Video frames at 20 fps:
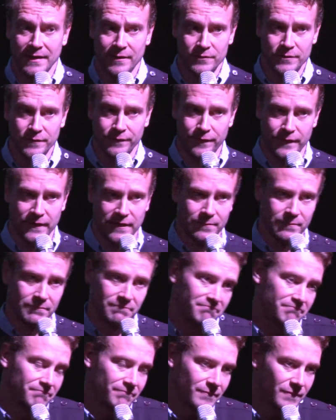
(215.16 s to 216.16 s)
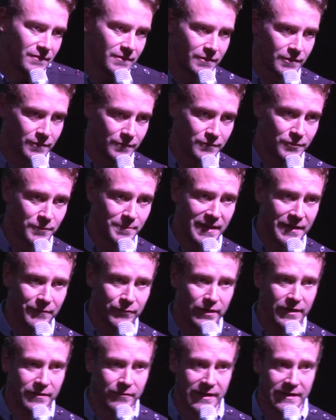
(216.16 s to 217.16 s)
allowed to film. So to my
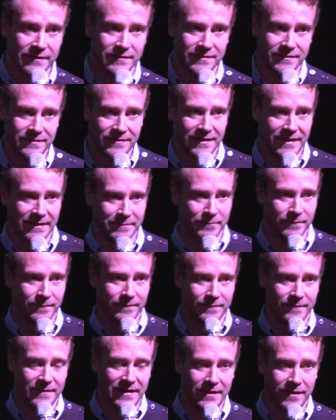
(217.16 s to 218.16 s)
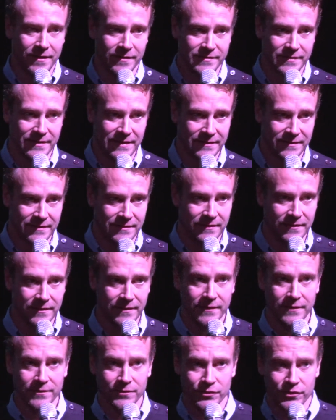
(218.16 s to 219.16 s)
regret, I lost that
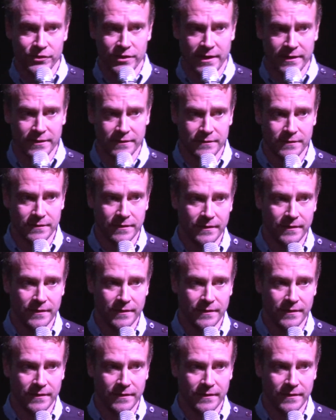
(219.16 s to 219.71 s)
shot.